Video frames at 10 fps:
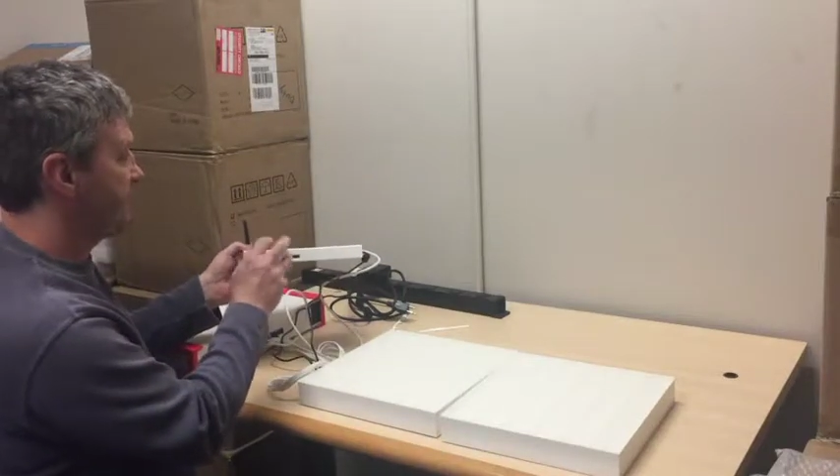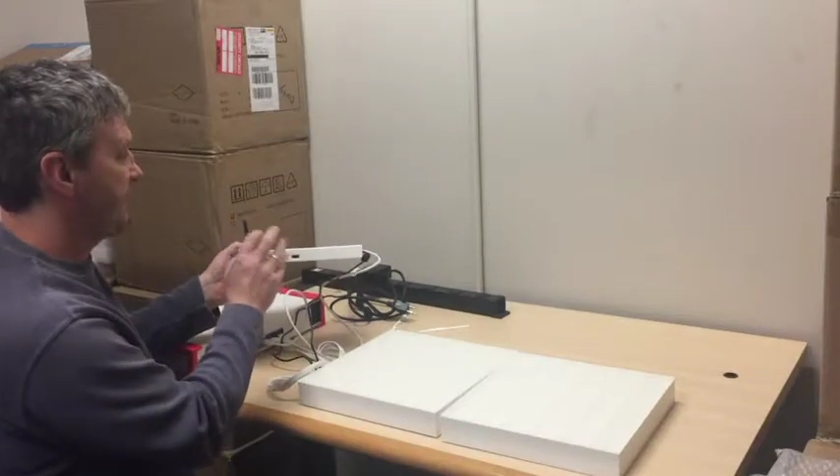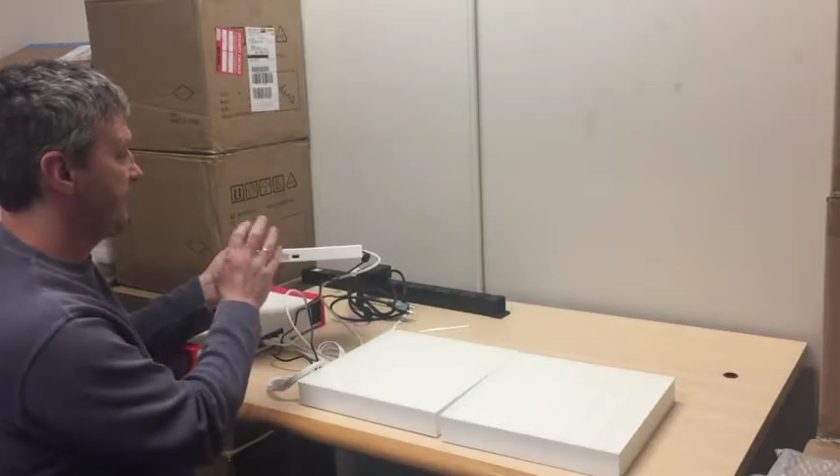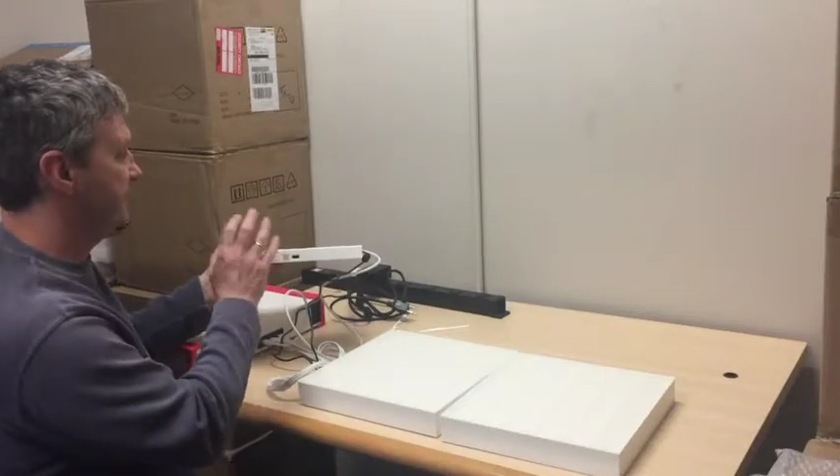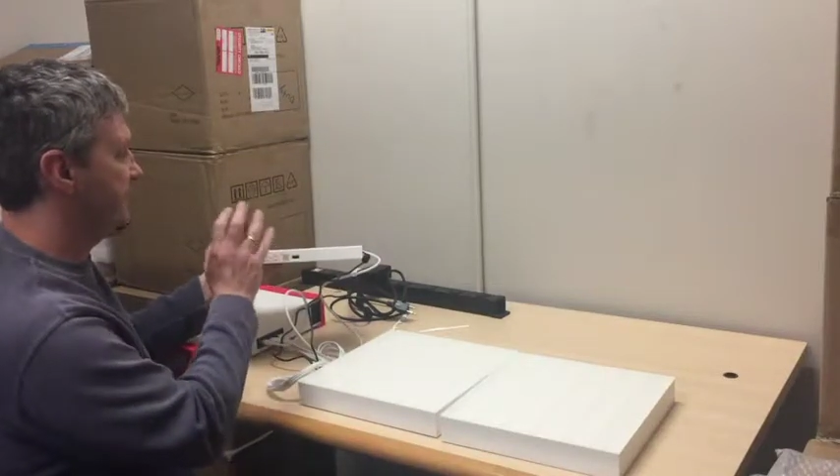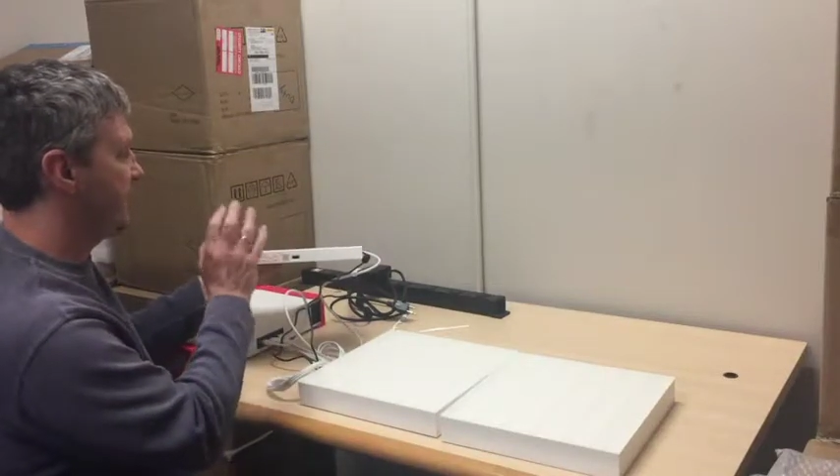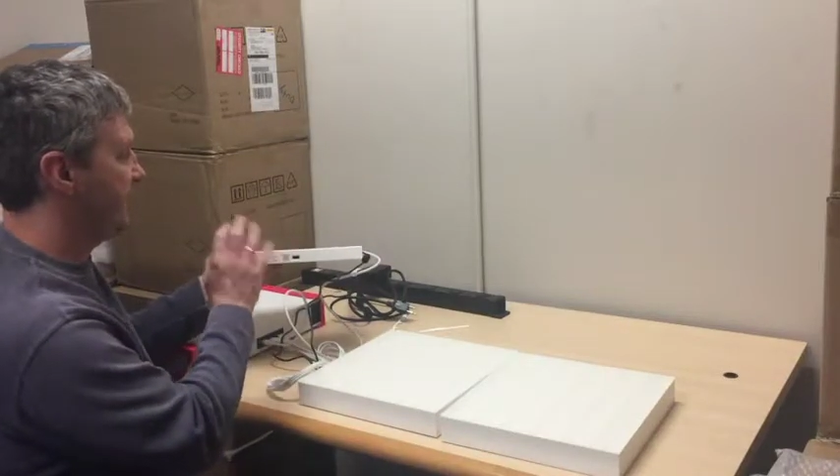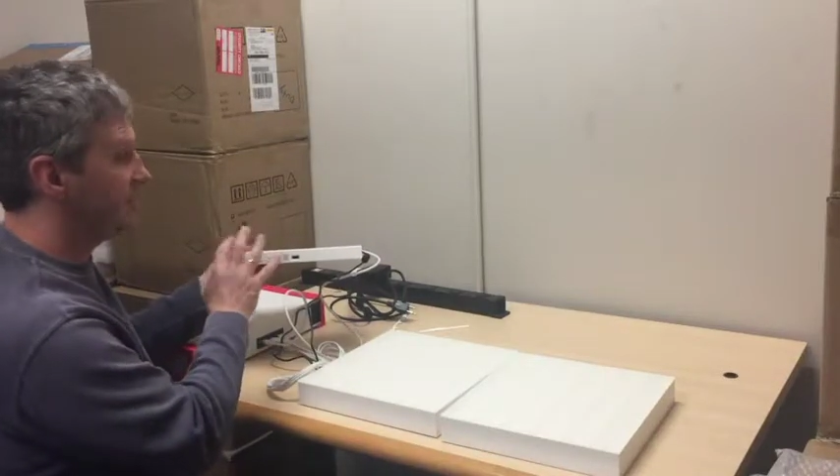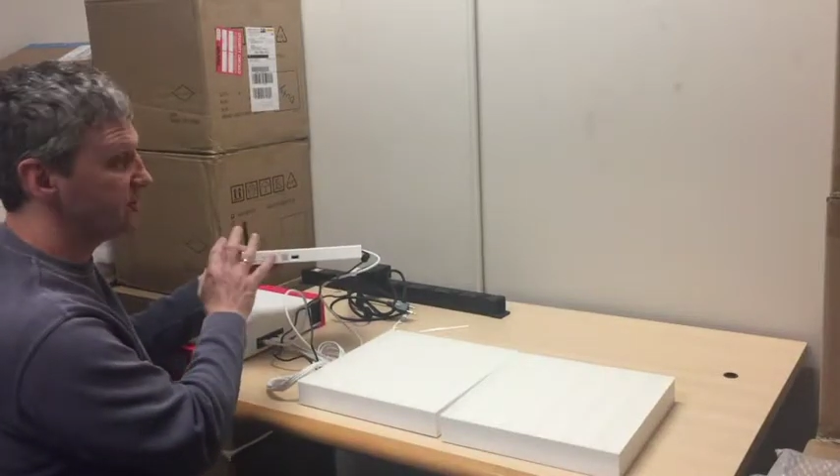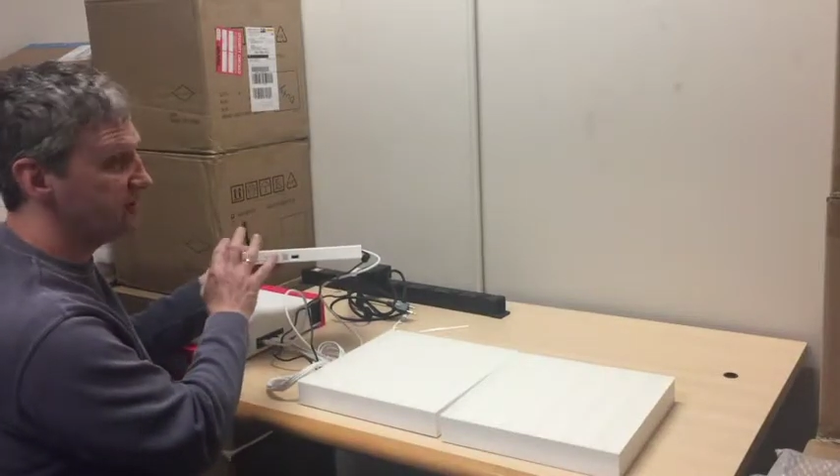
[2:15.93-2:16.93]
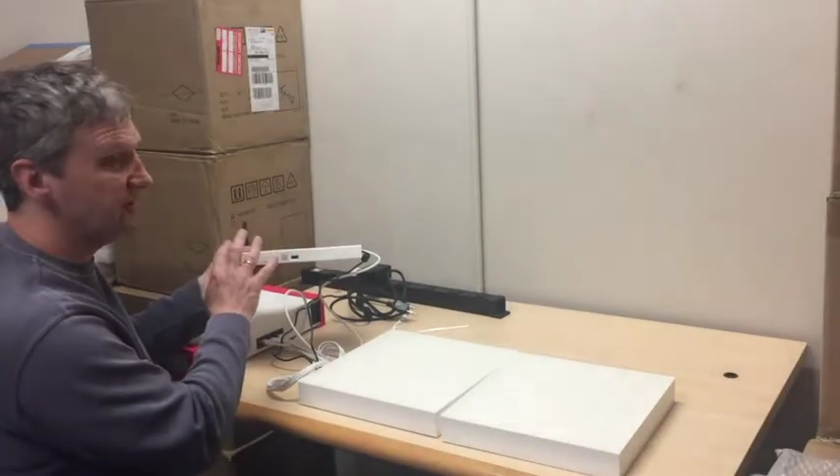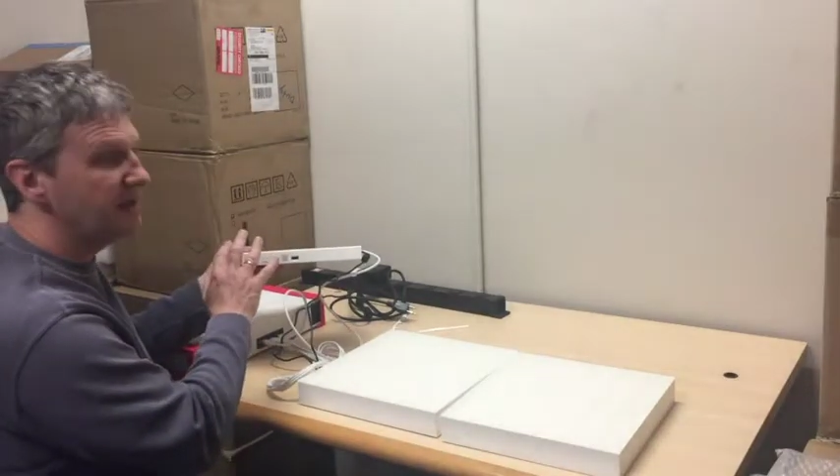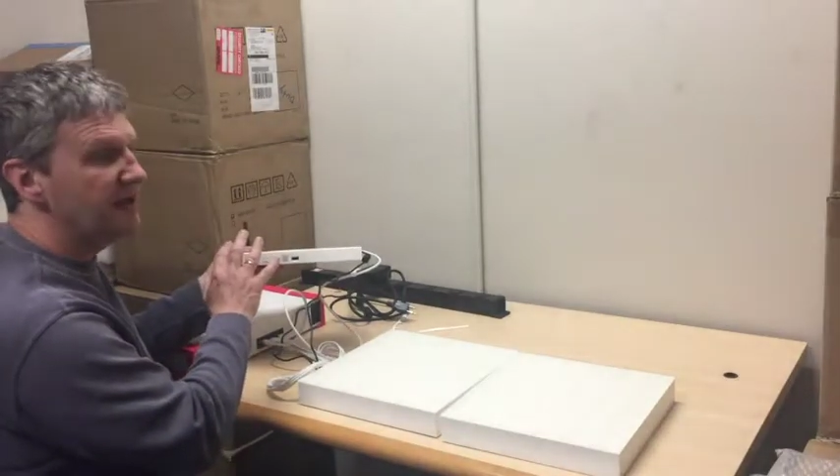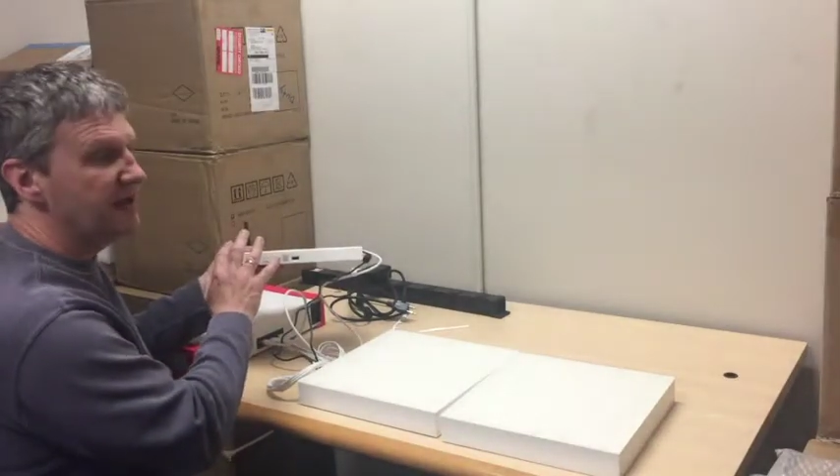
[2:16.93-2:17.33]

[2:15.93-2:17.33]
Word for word: when it's flashing,